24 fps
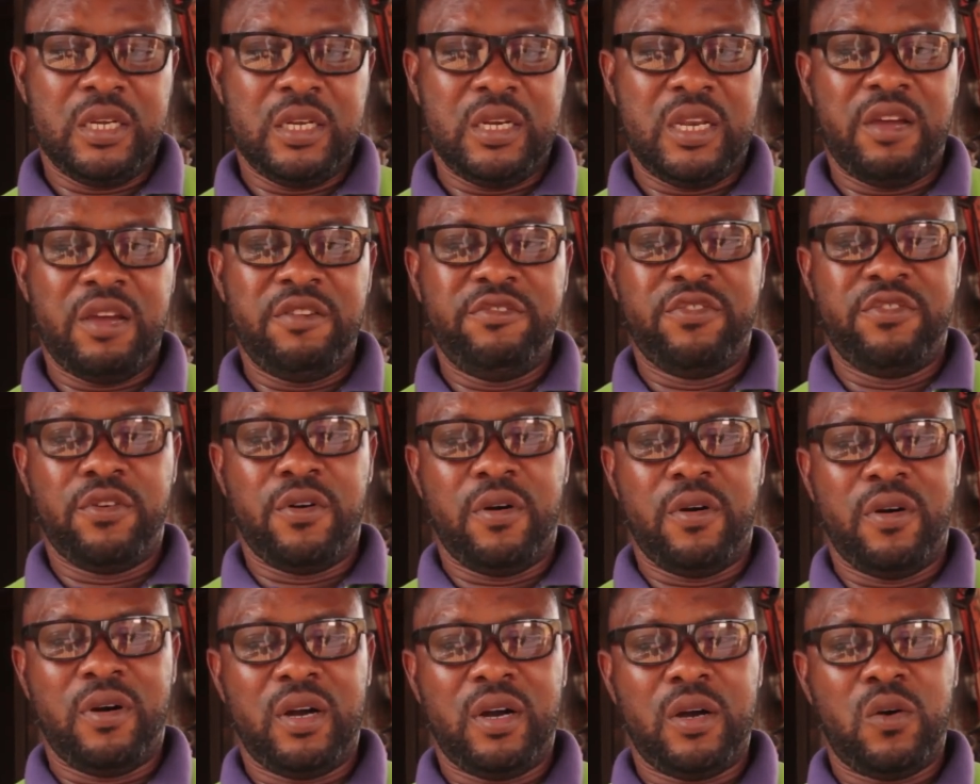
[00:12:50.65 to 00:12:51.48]

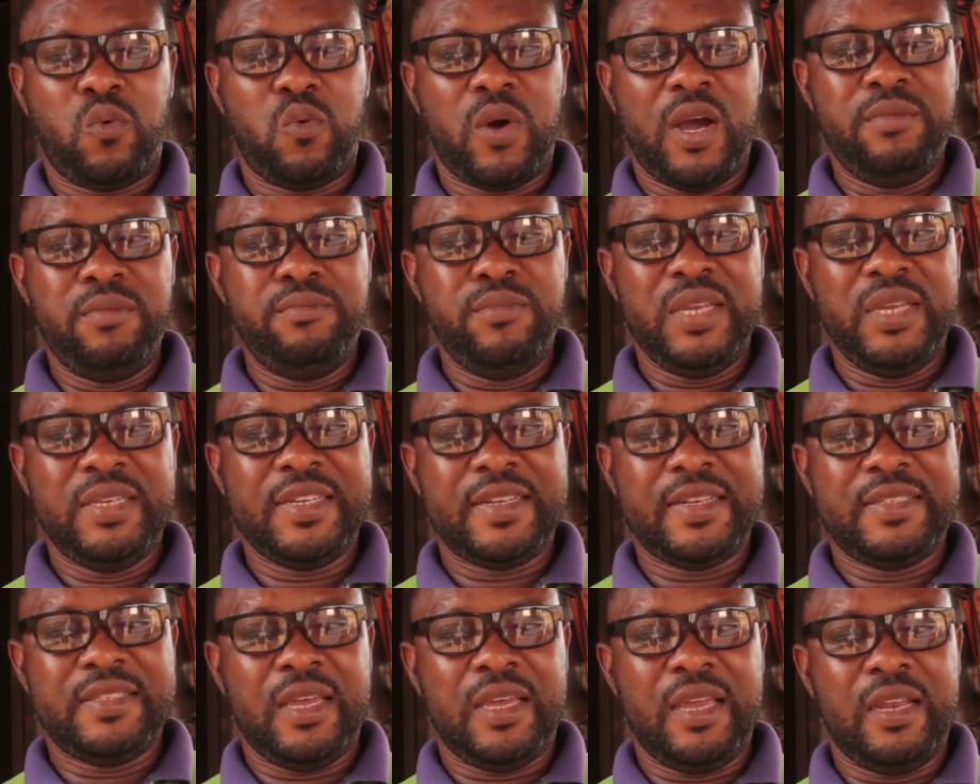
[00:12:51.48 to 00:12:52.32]
Therefore, one
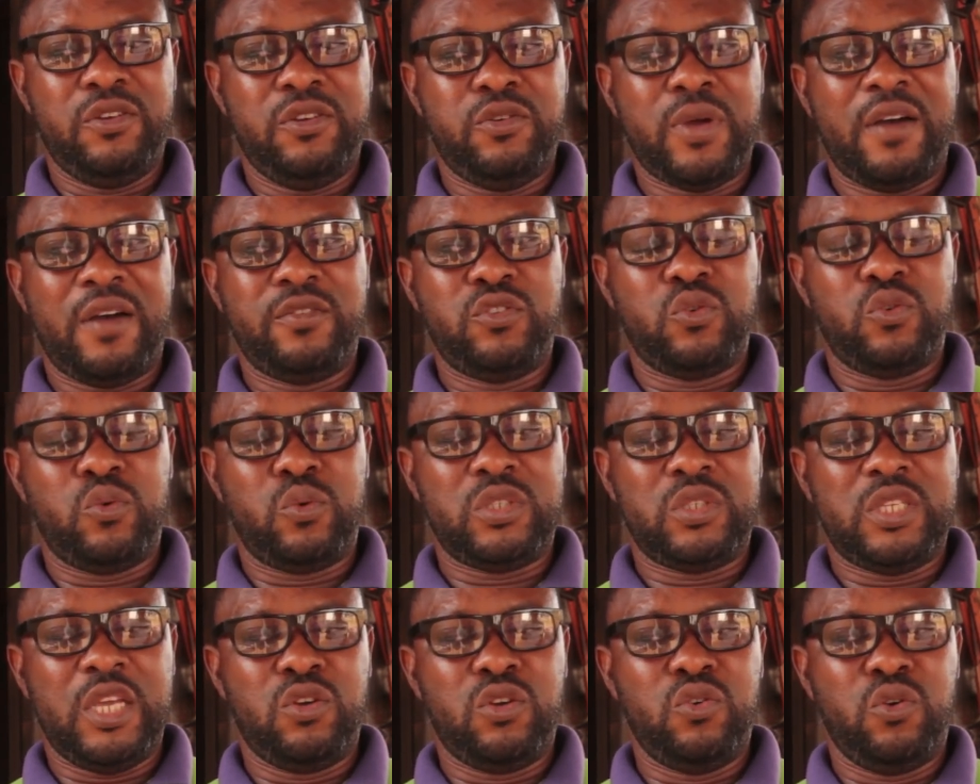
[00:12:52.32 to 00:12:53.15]
major thing you have to
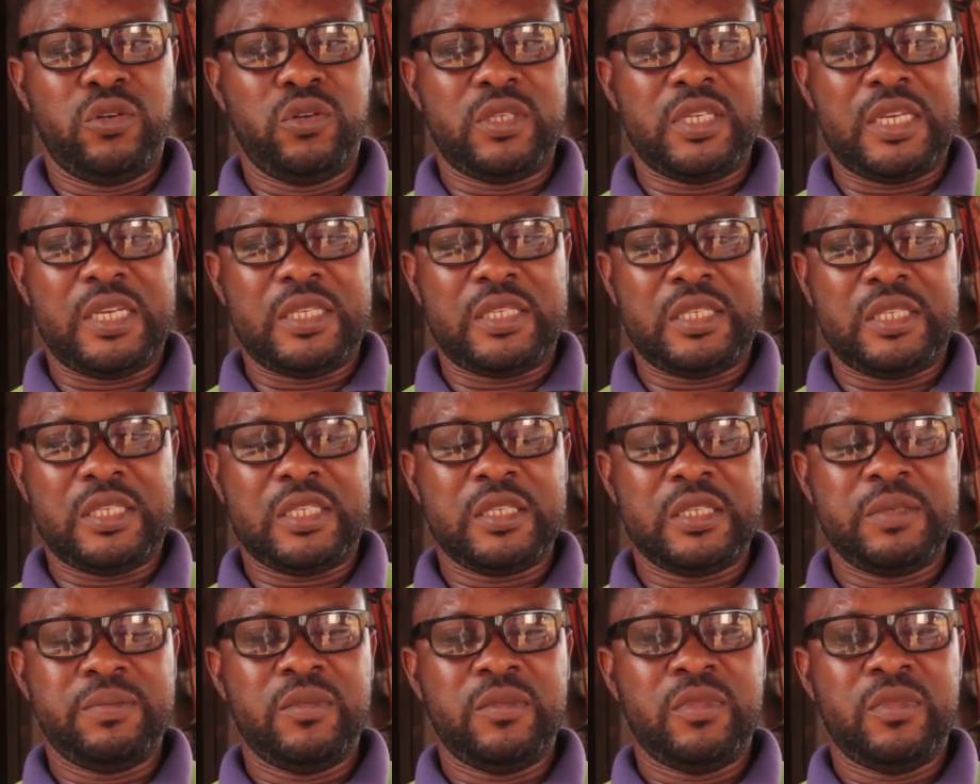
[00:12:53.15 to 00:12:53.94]
take note is